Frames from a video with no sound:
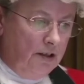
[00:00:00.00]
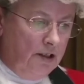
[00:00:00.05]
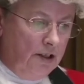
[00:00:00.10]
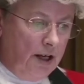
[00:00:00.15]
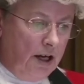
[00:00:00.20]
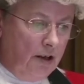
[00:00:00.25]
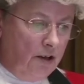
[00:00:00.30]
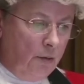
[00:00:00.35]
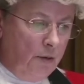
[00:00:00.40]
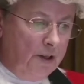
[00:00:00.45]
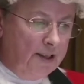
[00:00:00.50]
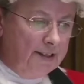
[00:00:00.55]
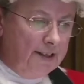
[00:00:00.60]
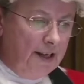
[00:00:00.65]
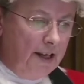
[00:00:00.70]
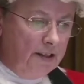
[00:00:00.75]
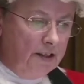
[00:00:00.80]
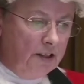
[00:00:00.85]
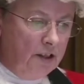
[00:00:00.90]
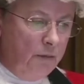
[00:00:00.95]
Together with
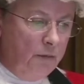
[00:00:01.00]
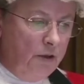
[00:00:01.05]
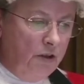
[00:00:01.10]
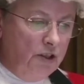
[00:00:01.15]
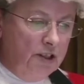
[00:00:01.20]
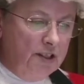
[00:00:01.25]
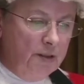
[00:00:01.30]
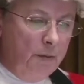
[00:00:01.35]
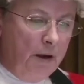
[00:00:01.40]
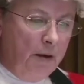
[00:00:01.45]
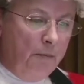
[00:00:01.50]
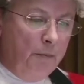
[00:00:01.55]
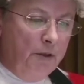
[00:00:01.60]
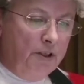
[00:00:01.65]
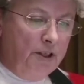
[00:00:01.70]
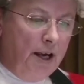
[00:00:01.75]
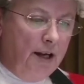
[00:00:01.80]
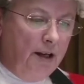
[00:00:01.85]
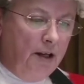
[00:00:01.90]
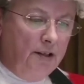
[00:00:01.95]
Sansom, you
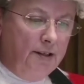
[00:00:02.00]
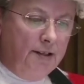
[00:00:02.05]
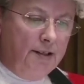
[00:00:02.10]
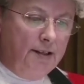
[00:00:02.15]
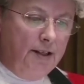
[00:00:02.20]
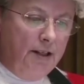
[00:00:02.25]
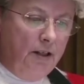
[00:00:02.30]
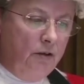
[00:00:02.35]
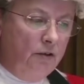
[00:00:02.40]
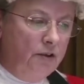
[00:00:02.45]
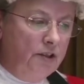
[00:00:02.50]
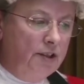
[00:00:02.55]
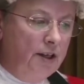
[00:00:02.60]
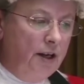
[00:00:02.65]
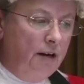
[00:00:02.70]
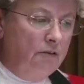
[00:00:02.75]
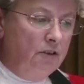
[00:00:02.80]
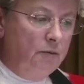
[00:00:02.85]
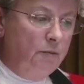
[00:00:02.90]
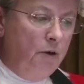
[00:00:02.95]
dismembered and concealed
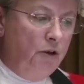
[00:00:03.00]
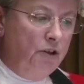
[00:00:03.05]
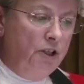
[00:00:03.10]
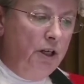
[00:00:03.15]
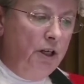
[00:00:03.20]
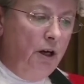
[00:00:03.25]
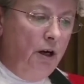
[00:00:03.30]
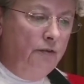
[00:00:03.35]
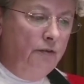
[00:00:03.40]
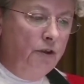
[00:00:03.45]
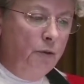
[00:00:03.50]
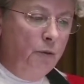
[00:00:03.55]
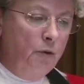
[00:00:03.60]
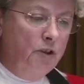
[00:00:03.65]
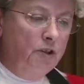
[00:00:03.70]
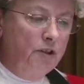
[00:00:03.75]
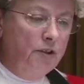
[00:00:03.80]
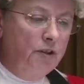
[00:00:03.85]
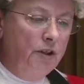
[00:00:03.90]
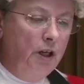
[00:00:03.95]
Sarah's body
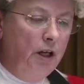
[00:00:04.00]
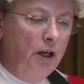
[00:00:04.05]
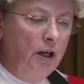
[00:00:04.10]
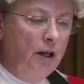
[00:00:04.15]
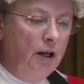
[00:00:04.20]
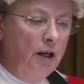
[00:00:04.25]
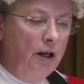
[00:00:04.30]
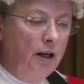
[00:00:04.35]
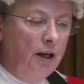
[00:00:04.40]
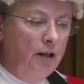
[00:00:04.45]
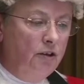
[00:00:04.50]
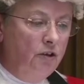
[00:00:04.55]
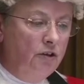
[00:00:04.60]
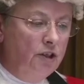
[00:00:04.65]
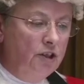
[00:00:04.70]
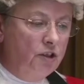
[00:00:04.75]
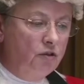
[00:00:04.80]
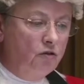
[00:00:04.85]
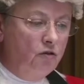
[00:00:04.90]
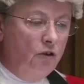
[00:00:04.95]
afterwards, and you
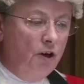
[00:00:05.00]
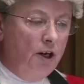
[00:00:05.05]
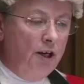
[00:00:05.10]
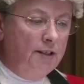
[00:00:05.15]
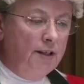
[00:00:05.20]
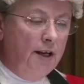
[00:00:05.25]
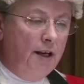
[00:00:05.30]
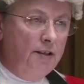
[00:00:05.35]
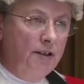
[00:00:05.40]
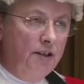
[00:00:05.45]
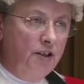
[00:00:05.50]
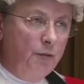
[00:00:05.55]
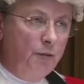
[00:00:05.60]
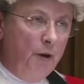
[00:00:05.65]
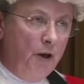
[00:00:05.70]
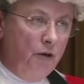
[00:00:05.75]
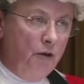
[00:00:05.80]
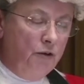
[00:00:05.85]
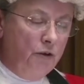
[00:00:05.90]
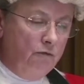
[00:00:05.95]
destroyed and
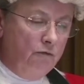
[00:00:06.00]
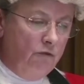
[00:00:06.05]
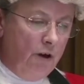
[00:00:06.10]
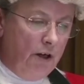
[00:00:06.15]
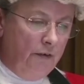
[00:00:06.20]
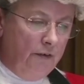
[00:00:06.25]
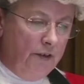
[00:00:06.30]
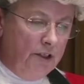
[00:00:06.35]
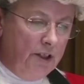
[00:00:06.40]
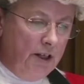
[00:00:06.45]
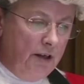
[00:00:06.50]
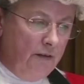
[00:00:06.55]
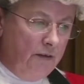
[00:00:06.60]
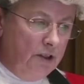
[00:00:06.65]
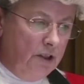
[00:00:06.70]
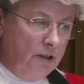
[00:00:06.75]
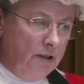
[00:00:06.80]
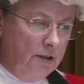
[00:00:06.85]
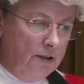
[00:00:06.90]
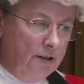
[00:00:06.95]
disposed of relevant
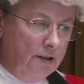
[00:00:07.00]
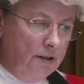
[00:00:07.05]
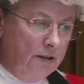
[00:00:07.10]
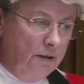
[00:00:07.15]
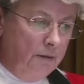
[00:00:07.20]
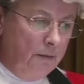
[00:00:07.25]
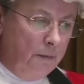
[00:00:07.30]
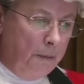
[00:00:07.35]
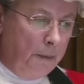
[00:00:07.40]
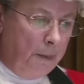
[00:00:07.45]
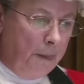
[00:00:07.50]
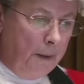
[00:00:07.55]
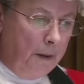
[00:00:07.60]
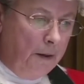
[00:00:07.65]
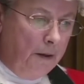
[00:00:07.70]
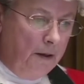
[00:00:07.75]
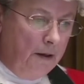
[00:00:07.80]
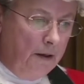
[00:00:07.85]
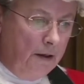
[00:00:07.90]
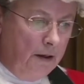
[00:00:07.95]
evidence.
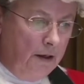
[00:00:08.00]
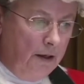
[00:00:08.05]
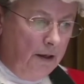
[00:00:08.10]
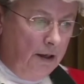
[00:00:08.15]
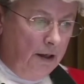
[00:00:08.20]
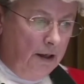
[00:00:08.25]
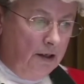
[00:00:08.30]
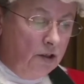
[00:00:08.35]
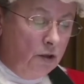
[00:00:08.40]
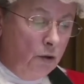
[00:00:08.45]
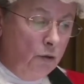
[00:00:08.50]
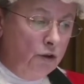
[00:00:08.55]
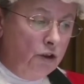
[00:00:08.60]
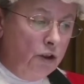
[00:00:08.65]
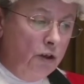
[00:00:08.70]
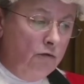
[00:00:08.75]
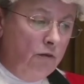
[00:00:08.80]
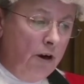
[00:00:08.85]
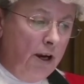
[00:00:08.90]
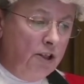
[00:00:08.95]
It is
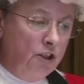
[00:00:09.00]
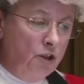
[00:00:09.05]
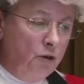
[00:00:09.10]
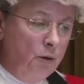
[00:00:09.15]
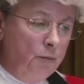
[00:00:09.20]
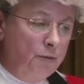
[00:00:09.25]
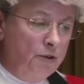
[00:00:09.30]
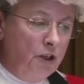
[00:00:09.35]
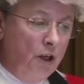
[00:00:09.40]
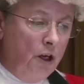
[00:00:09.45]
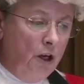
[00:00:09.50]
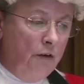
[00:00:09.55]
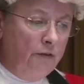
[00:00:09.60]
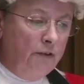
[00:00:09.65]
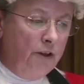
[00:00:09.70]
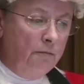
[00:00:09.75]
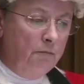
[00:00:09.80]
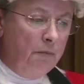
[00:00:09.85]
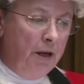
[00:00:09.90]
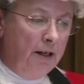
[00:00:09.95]
also right to
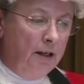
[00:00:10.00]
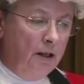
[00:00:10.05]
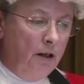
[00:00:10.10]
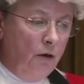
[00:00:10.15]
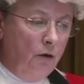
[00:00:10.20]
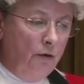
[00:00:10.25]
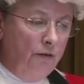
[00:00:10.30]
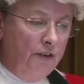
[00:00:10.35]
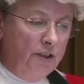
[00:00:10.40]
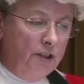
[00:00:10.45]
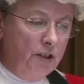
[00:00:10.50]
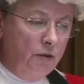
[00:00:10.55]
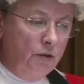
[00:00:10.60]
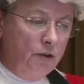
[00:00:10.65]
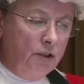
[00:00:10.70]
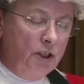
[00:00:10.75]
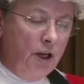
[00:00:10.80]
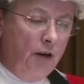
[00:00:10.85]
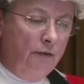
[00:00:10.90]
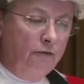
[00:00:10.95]
observe that mental or physical
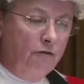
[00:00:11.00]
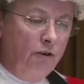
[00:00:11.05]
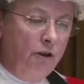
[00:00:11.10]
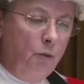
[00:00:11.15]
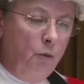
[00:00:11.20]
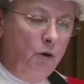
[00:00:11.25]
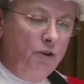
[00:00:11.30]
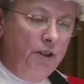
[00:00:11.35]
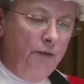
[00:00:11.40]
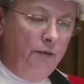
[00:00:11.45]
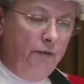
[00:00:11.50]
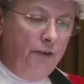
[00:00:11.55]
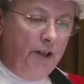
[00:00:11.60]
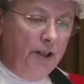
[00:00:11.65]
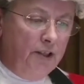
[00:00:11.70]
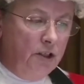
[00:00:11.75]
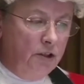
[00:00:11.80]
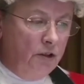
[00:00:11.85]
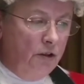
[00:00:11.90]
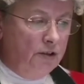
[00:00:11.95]
suffering was
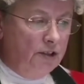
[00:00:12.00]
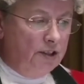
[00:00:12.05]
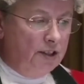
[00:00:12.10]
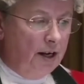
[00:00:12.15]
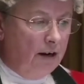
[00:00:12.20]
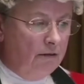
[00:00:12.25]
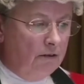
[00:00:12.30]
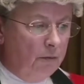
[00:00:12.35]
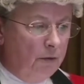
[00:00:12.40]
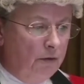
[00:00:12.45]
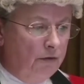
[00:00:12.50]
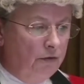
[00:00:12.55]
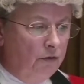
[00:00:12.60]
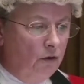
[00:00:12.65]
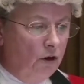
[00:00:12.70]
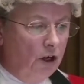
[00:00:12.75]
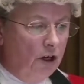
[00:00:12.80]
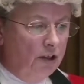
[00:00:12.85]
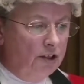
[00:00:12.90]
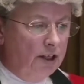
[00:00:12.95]
inflicted on Sarah
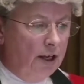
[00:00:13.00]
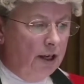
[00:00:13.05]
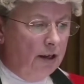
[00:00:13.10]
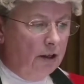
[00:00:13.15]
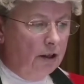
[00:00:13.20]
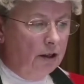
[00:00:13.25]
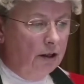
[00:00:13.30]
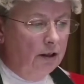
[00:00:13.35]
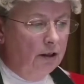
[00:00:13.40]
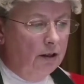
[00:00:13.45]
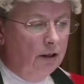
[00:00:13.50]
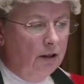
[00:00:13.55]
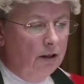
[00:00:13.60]
before her death.